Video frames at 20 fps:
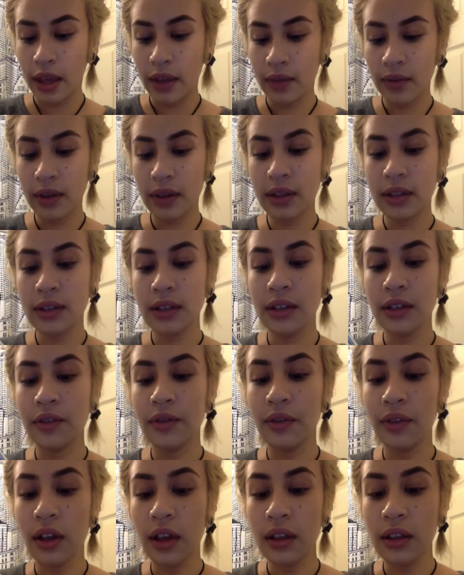that is the
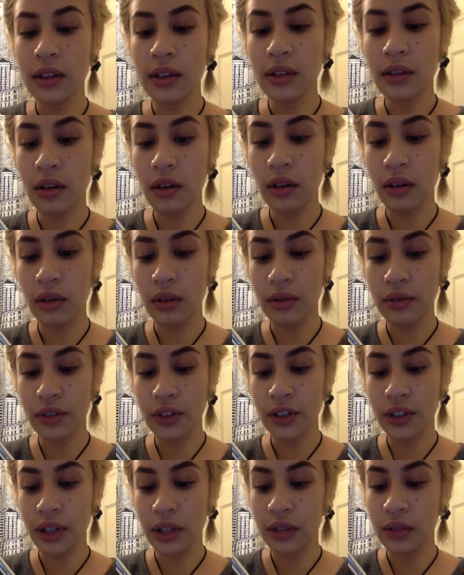Flawless All Over
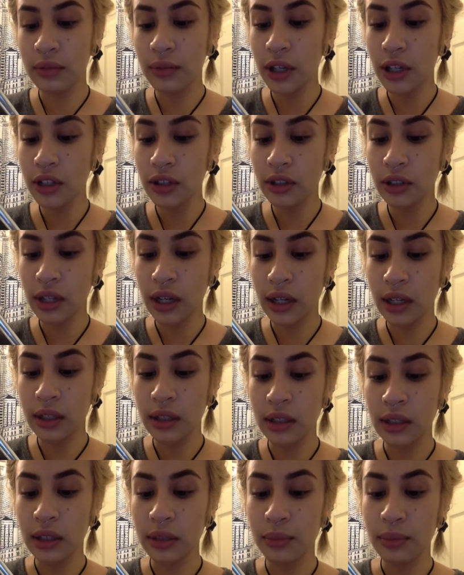Shadow Brush and
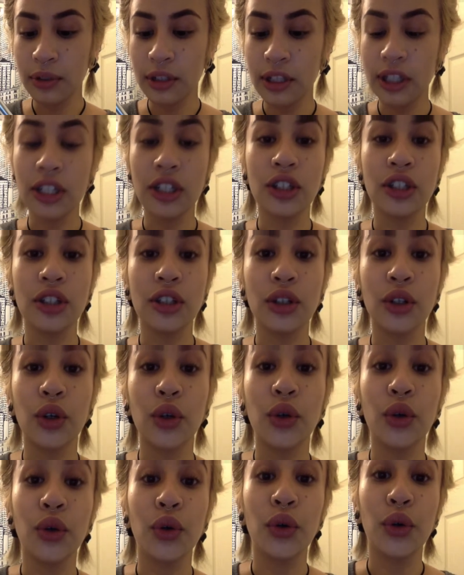the Precision
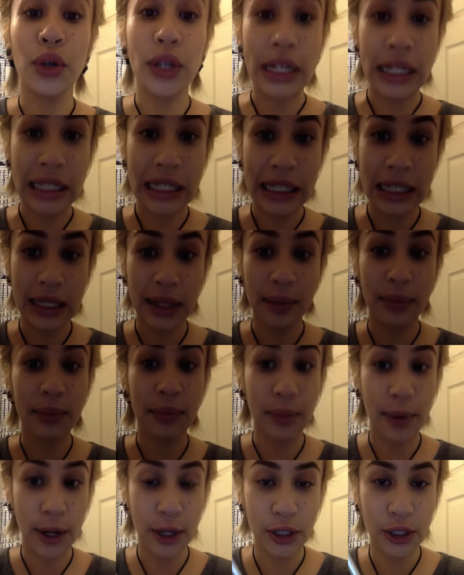Crease
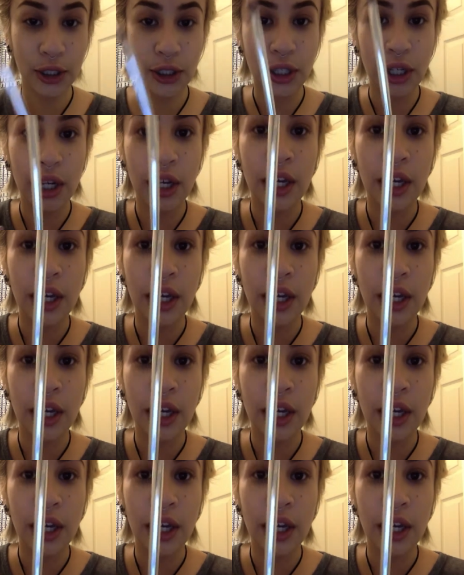Brush.